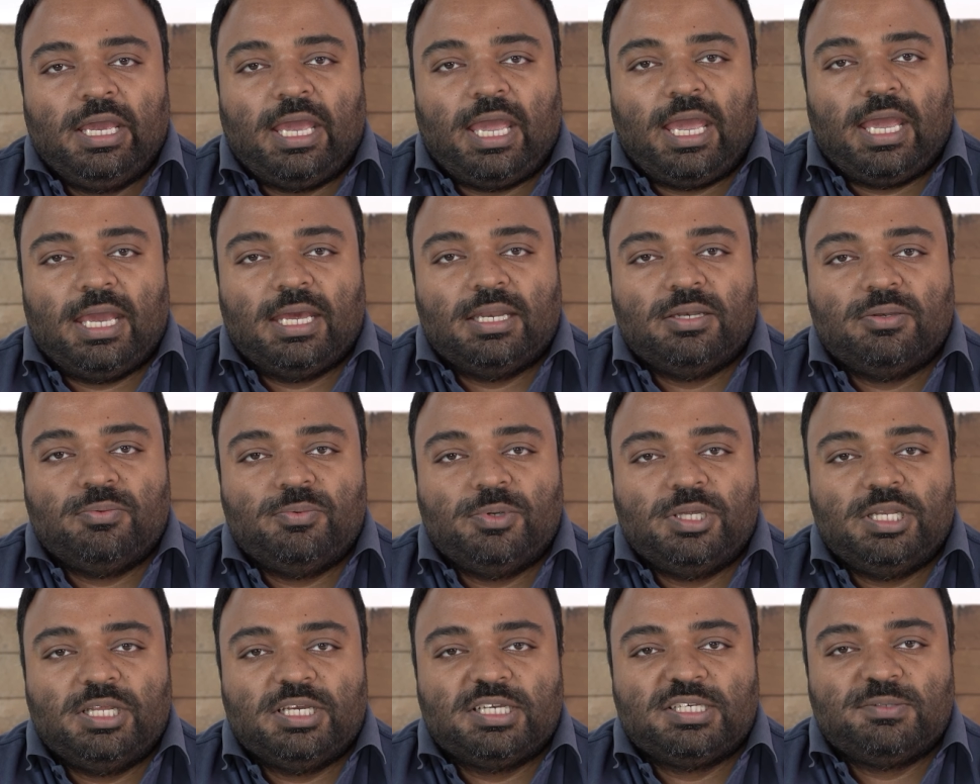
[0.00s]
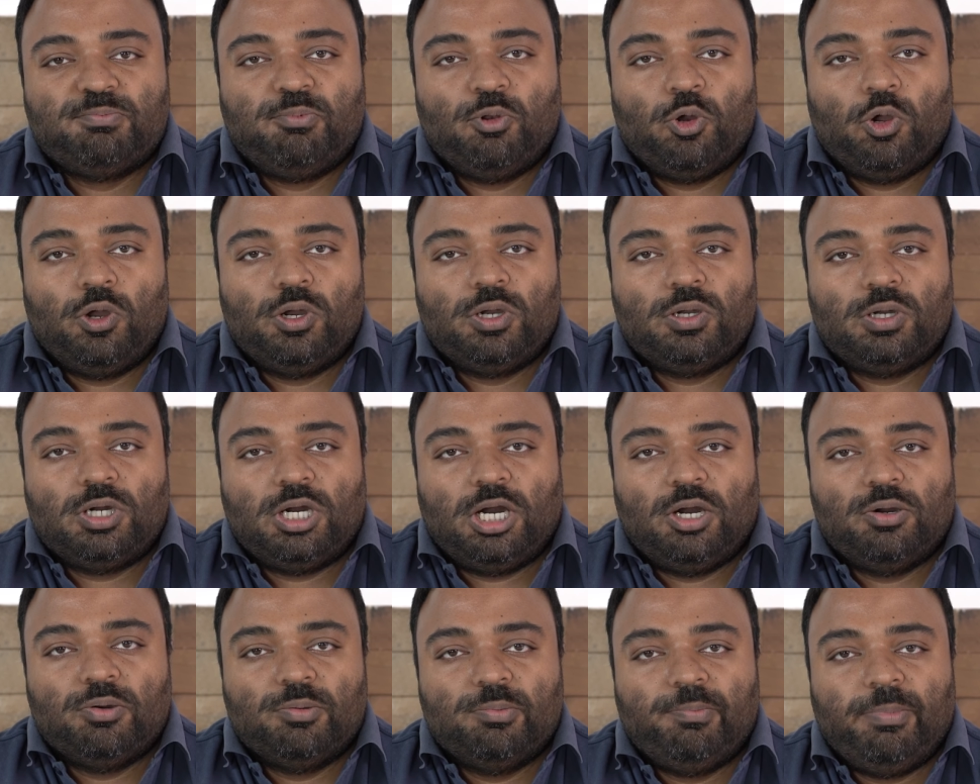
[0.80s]
and we'd explore
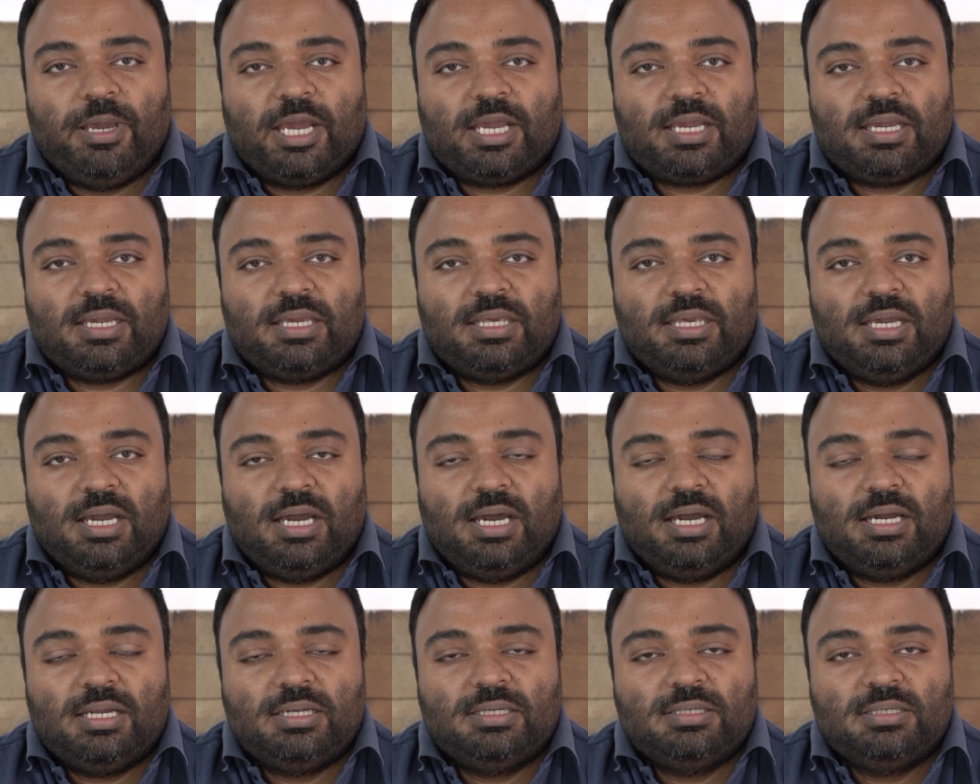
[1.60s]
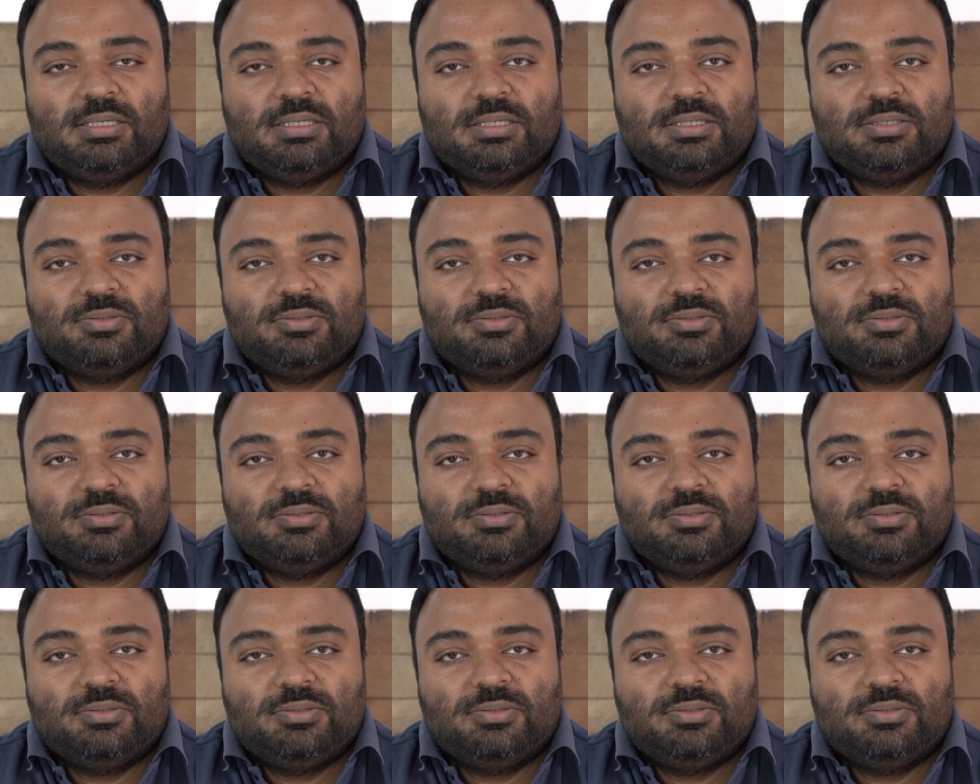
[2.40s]
our backyard,